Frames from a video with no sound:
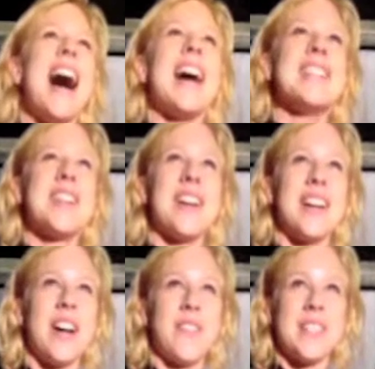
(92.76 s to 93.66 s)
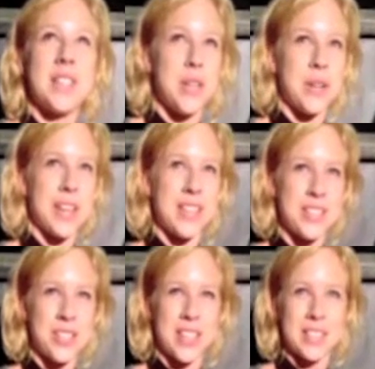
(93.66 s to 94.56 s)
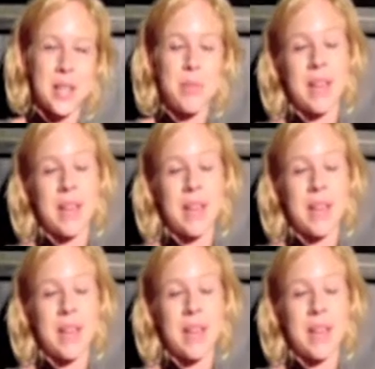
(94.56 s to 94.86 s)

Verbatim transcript: I started off as a yoga instructor,